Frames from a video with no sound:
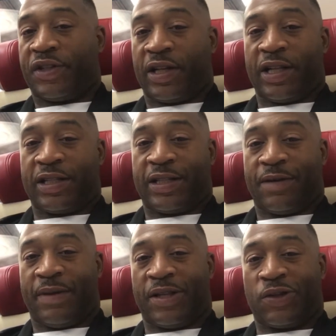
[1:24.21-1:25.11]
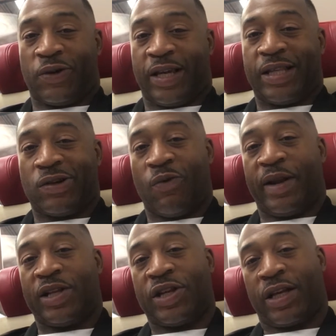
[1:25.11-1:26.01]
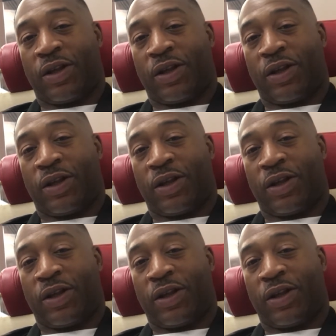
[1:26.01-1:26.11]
Should have listened to the mentor. He told me to check